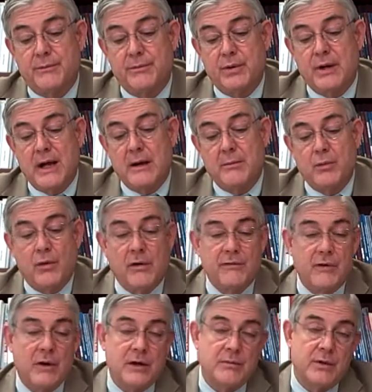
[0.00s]
put out more
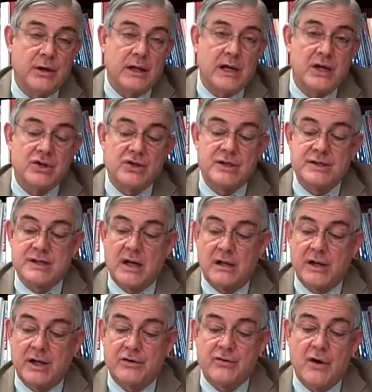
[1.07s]
of our communications in
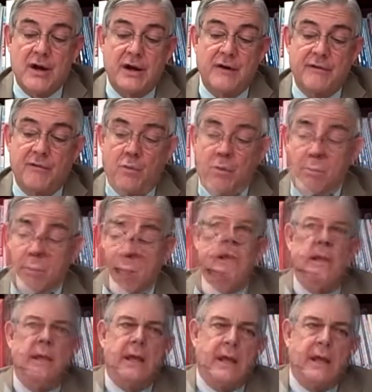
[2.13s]
electronic format.